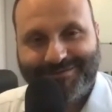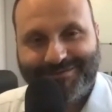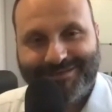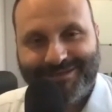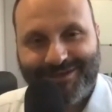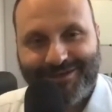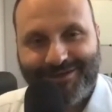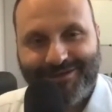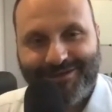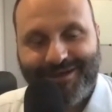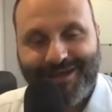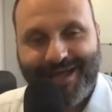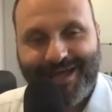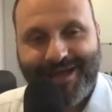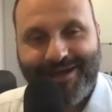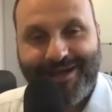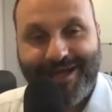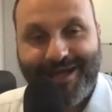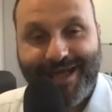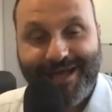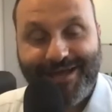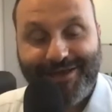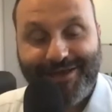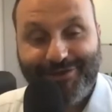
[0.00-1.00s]
So, how,
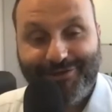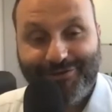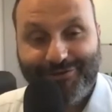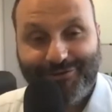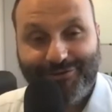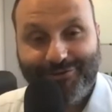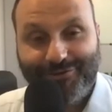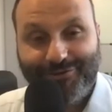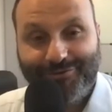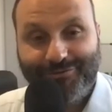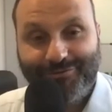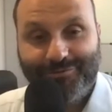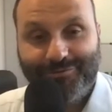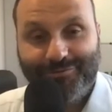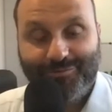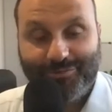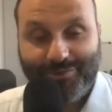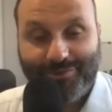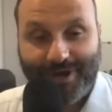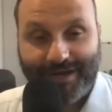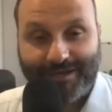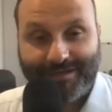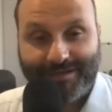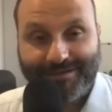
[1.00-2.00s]
how do you
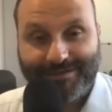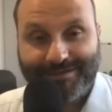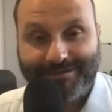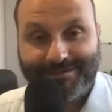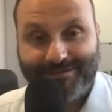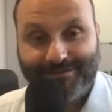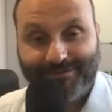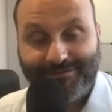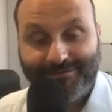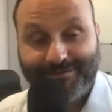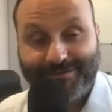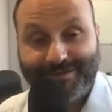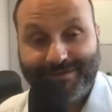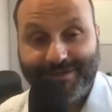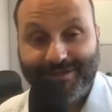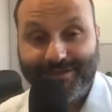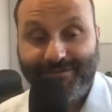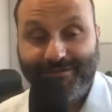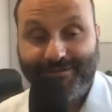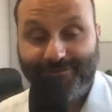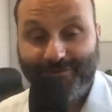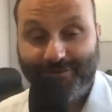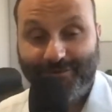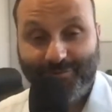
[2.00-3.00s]
practice? Obviously,
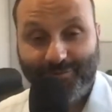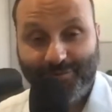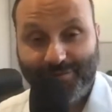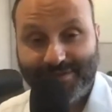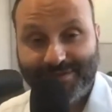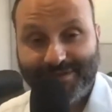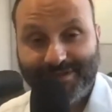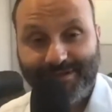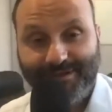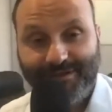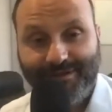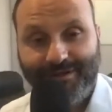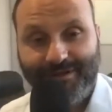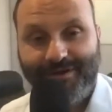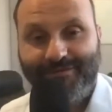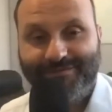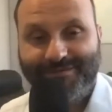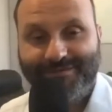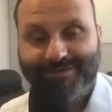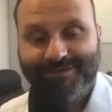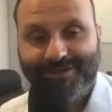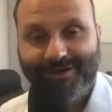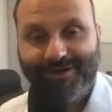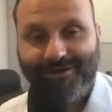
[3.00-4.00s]
you've got a busy
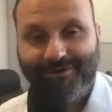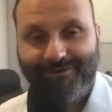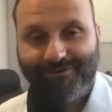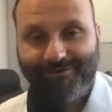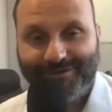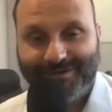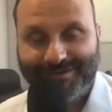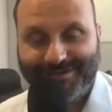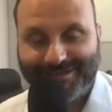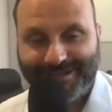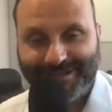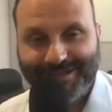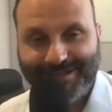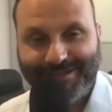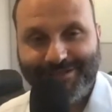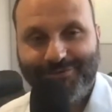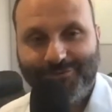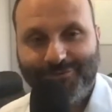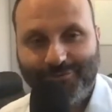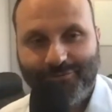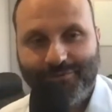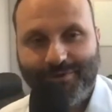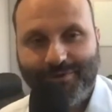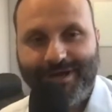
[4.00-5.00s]
lifestyle, there's a
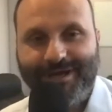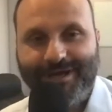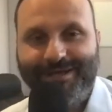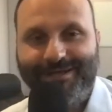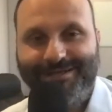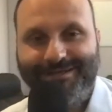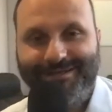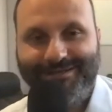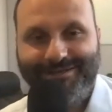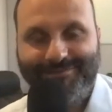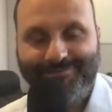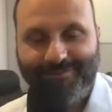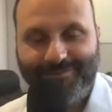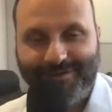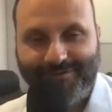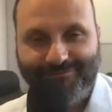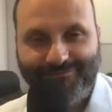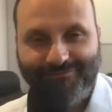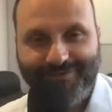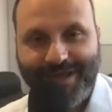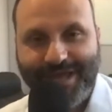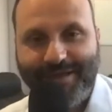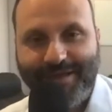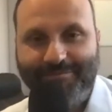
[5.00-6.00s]
little one, a
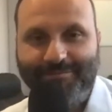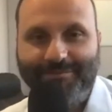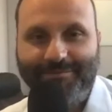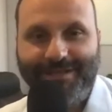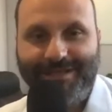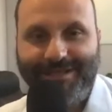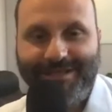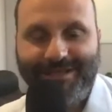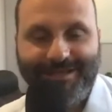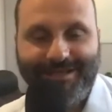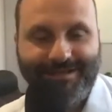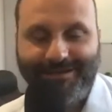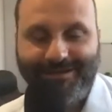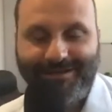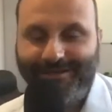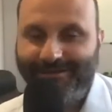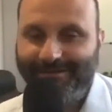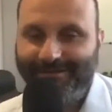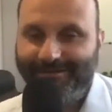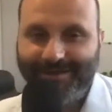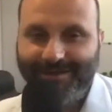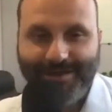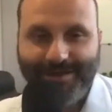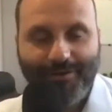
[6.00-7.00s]
family, you
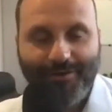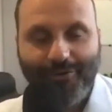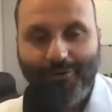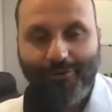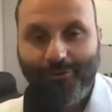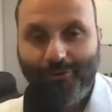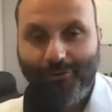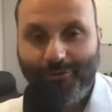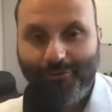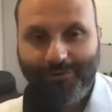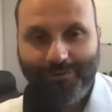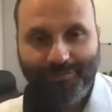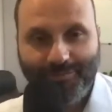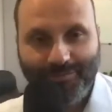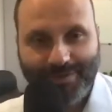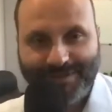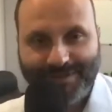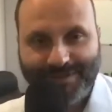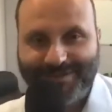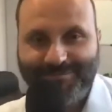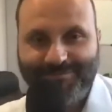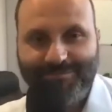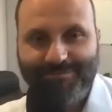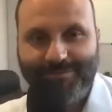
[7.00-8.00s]
know, all the
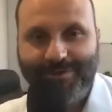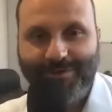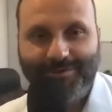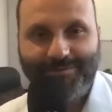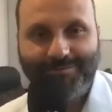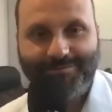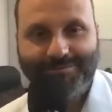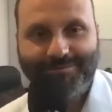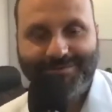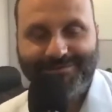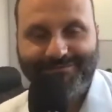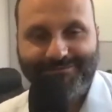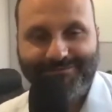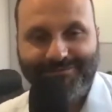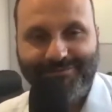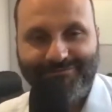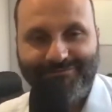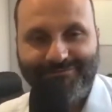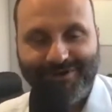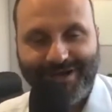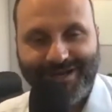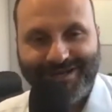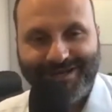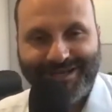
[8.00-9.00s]
bits and bobs of, of
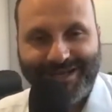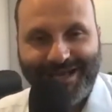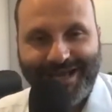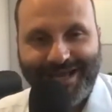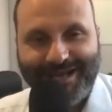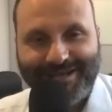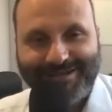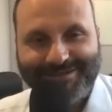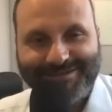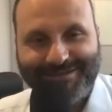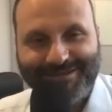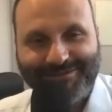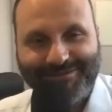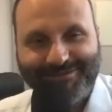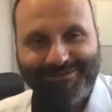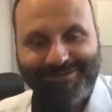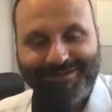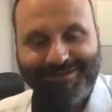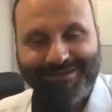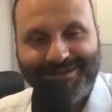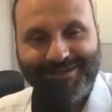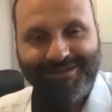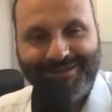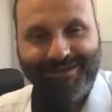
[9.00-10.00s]
running a household and
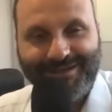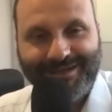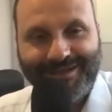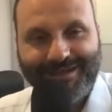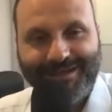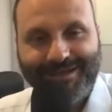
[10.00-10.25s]
the like.